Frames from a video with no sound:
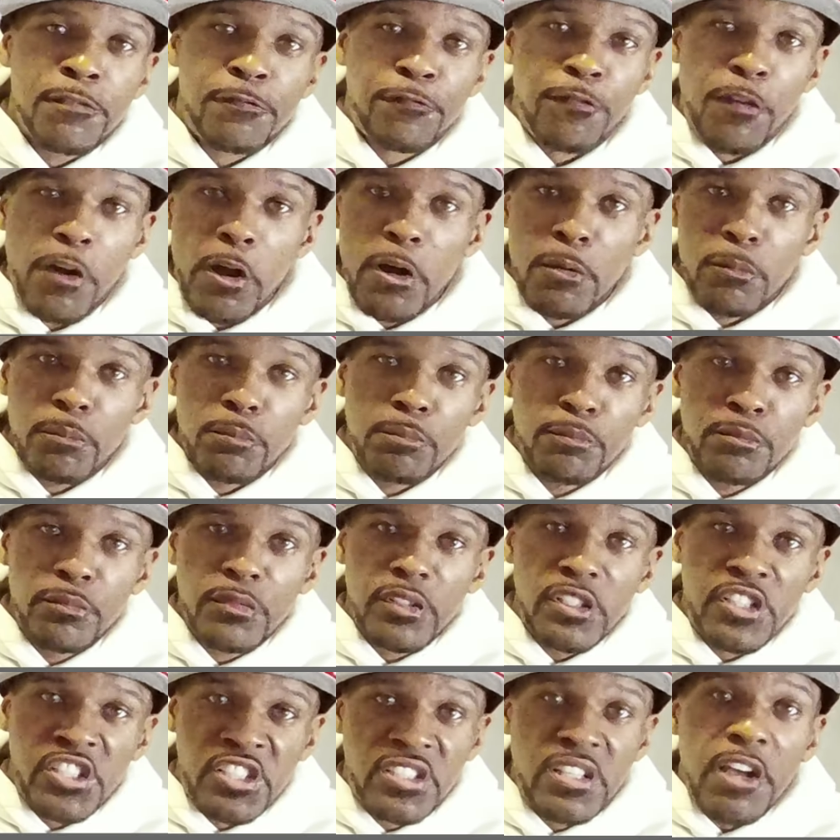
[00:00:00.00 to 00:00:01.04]
from
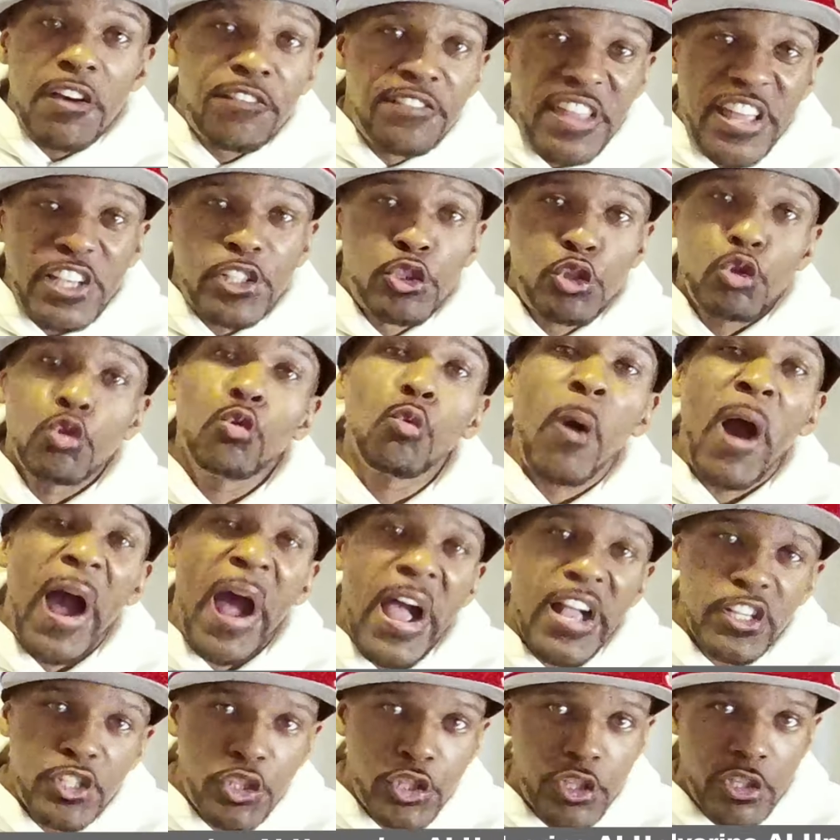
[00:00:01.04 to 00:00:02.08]
stuff that you
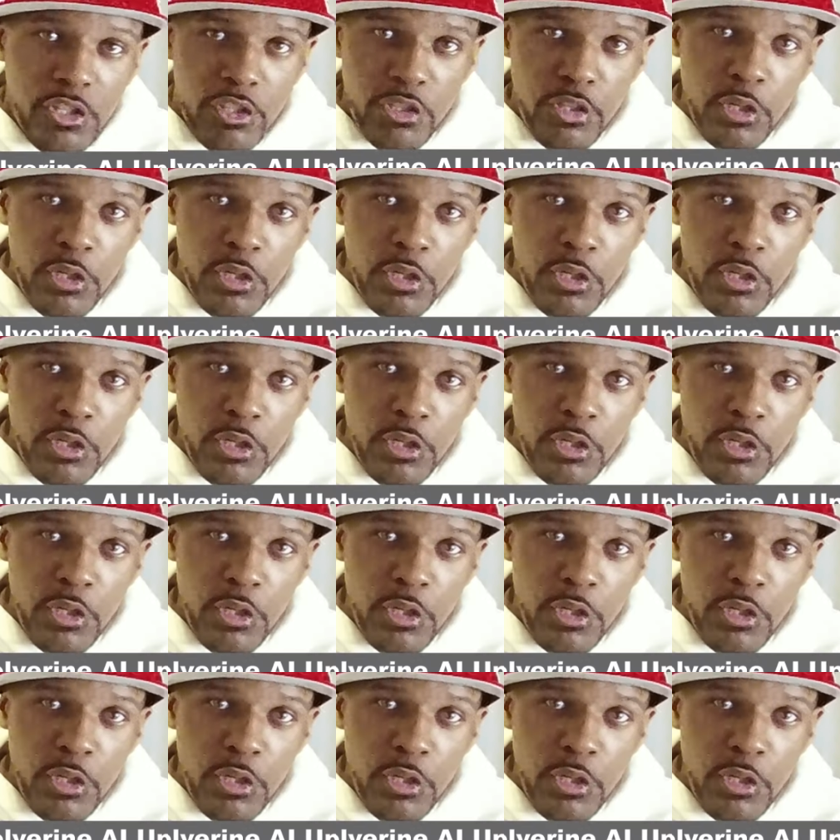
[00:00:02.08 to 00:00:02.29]
watch,